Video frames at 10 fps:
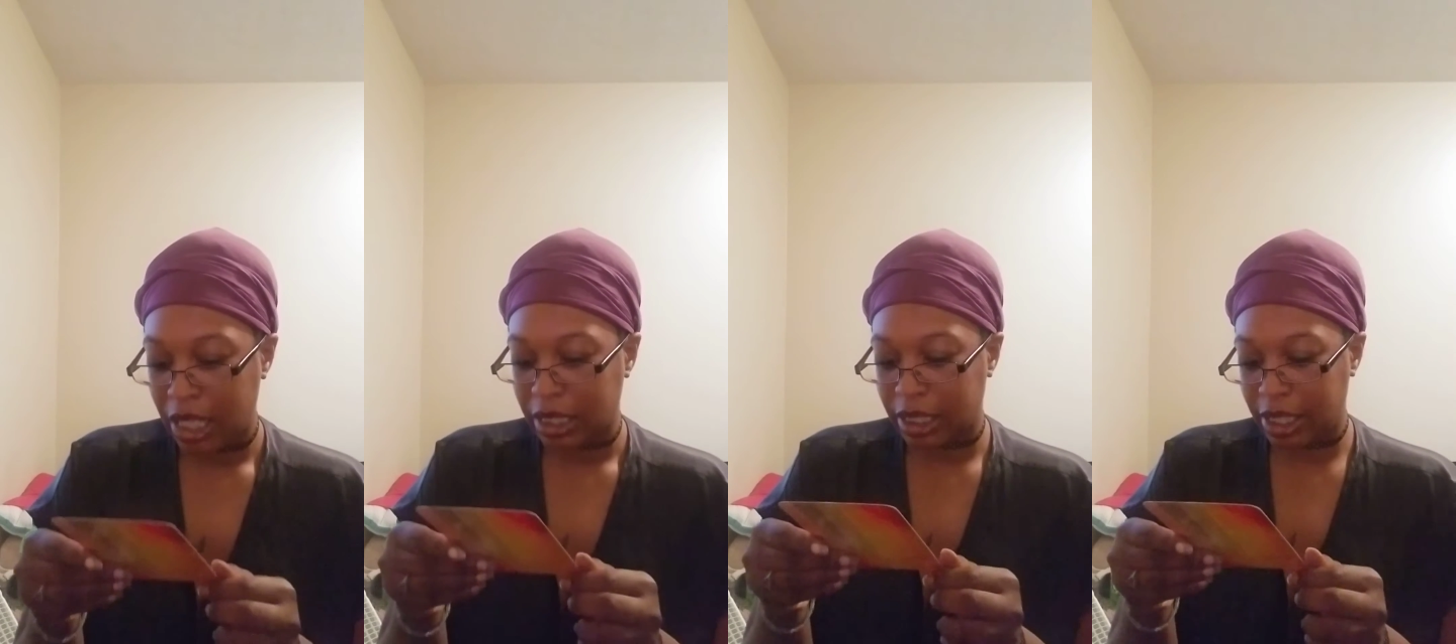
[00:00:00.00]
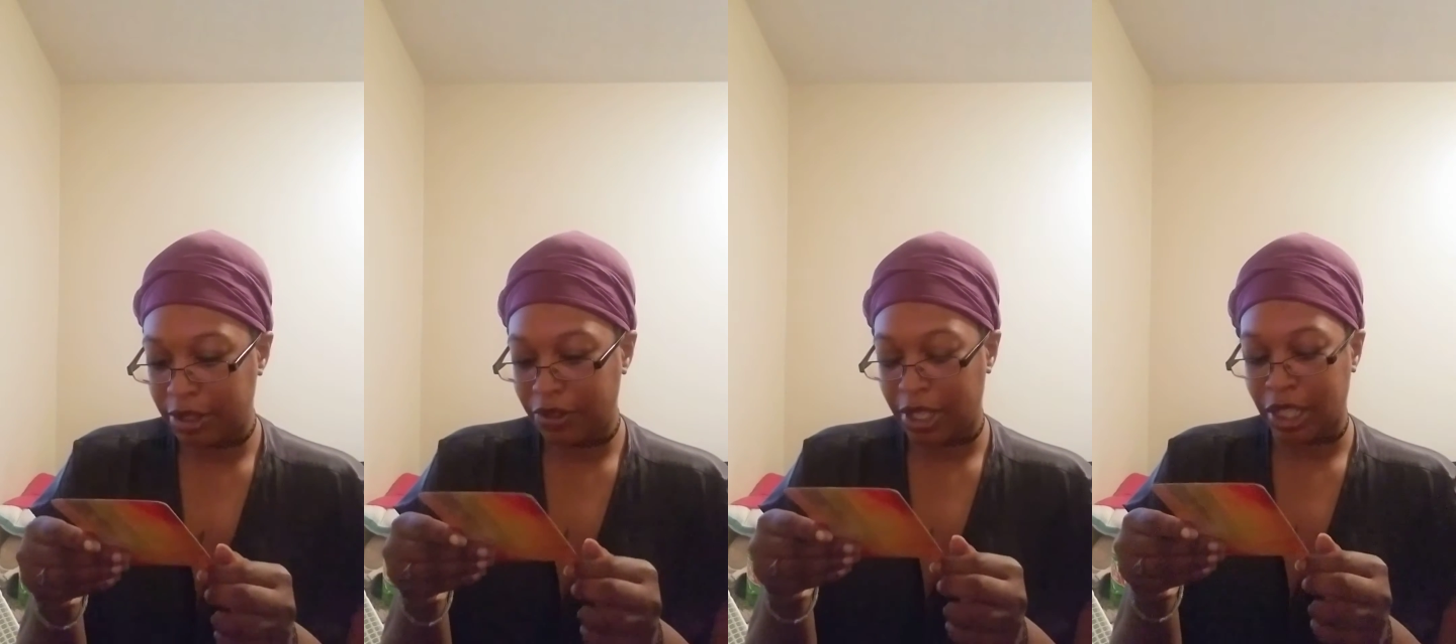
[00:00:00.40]

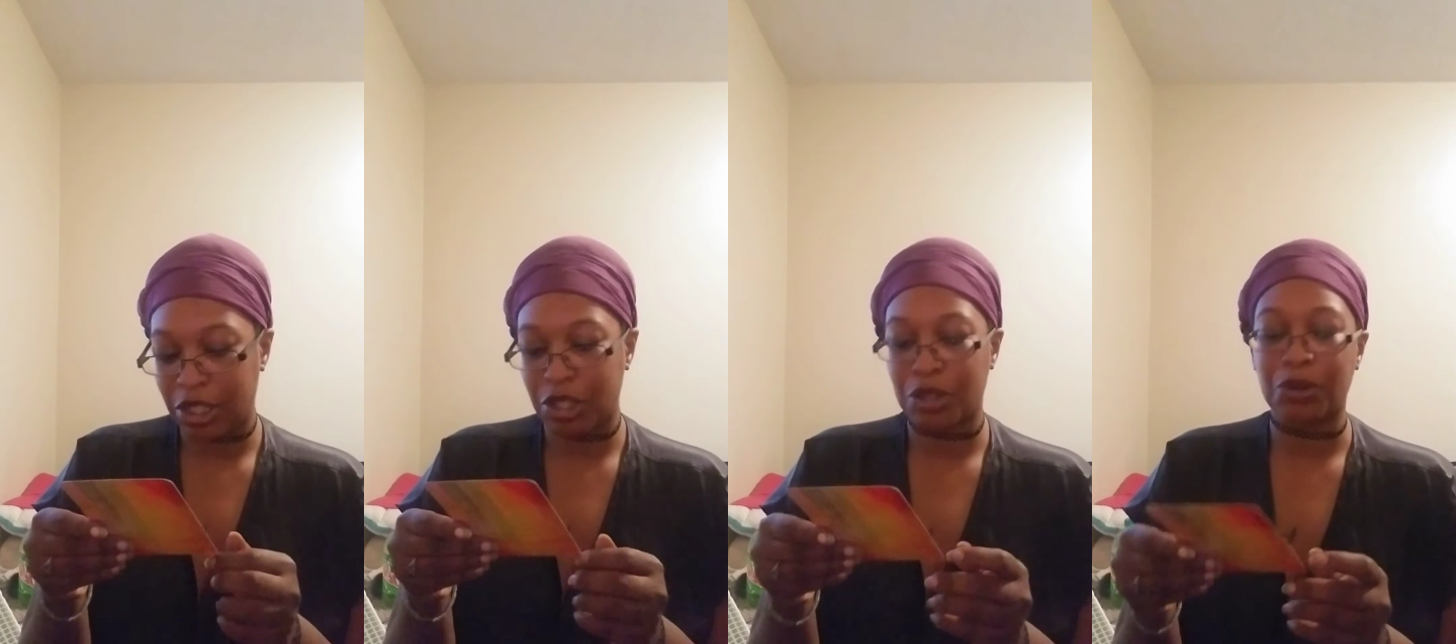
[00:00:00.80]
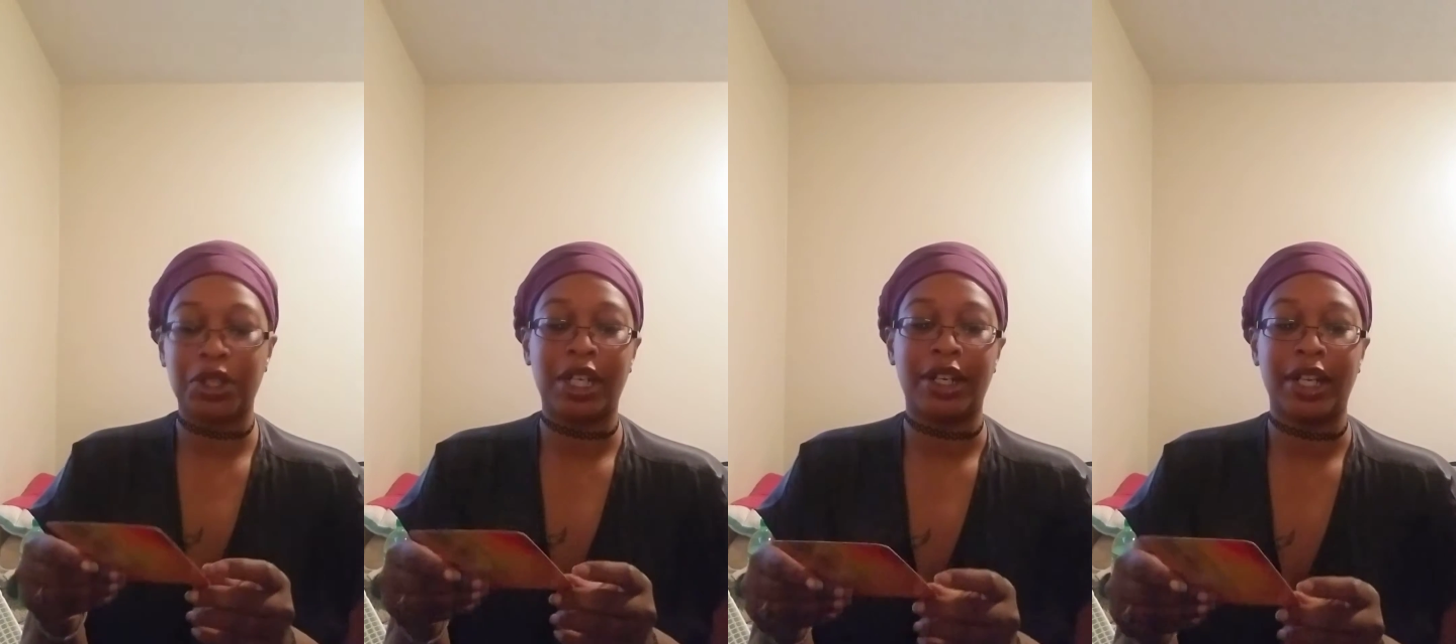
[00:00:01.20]
live an
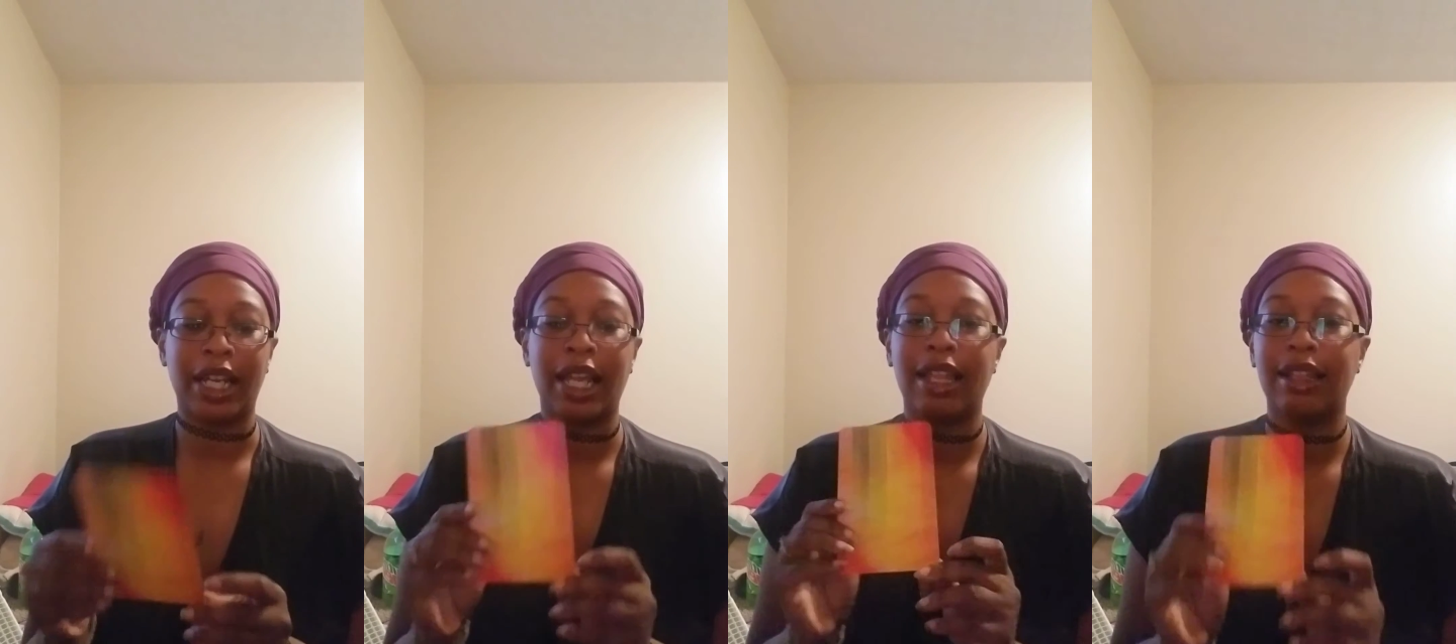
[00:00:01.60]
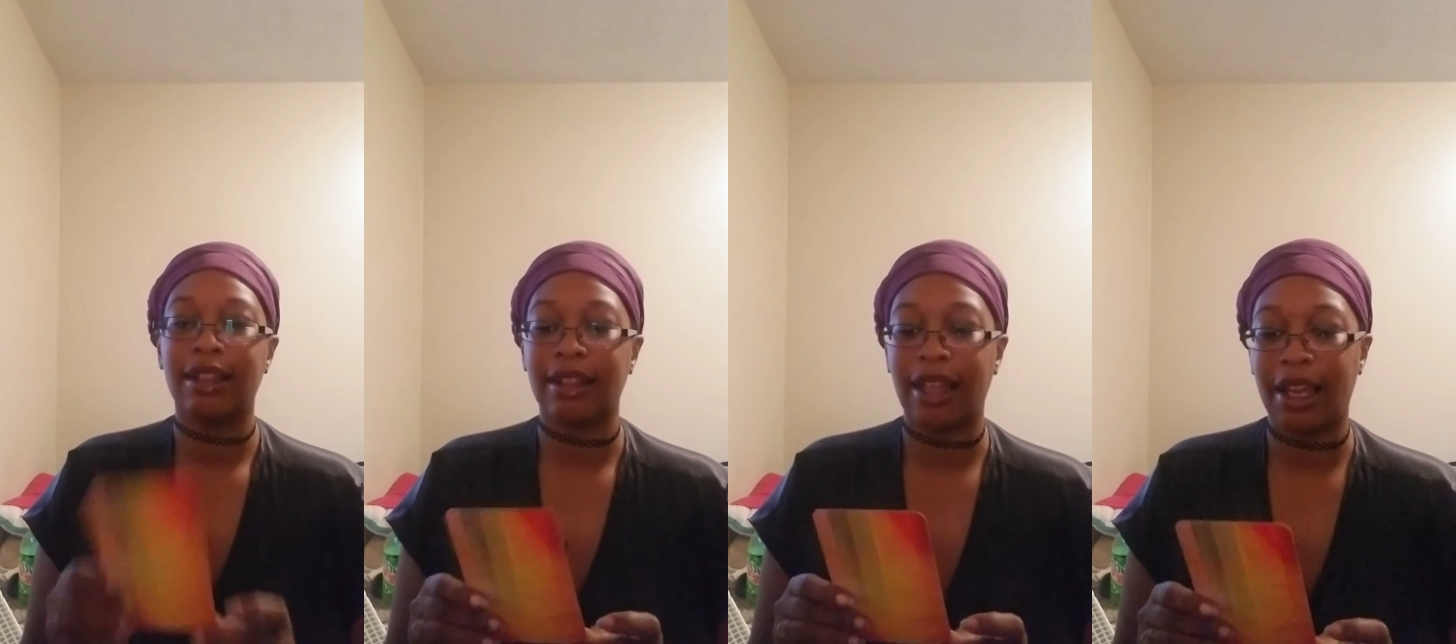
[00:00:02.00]
extraordinary
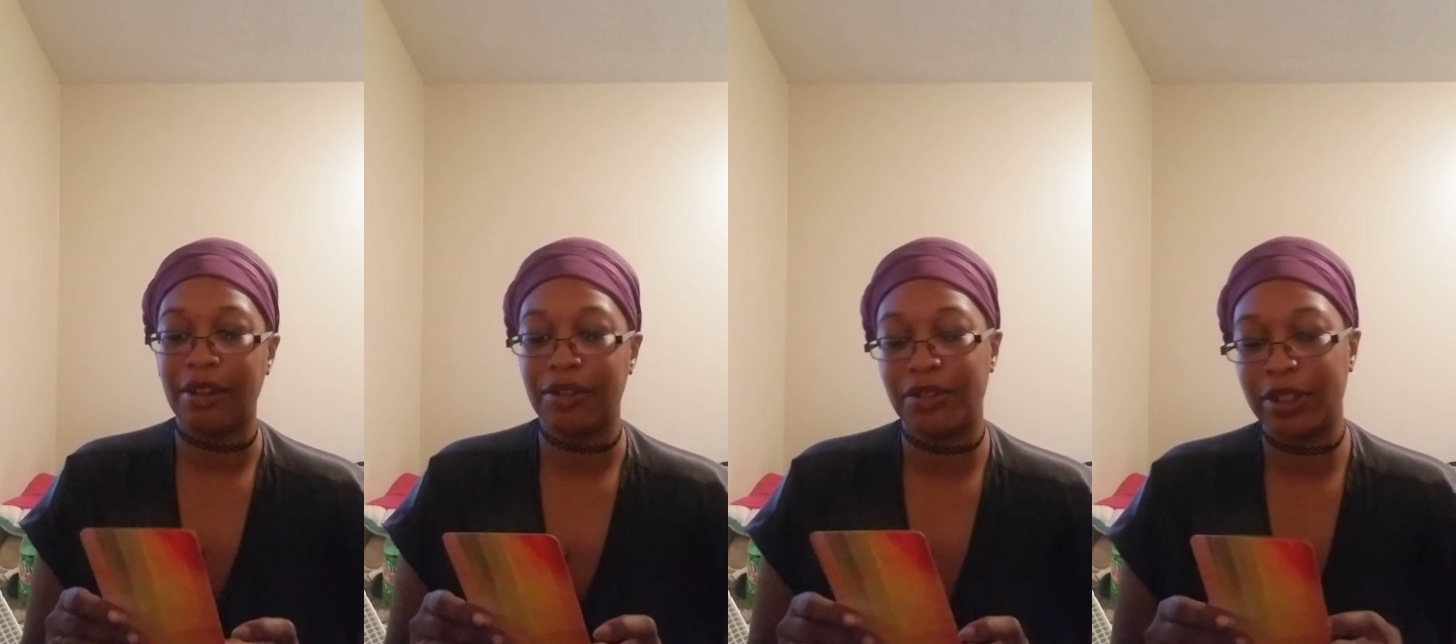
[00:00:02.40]
life.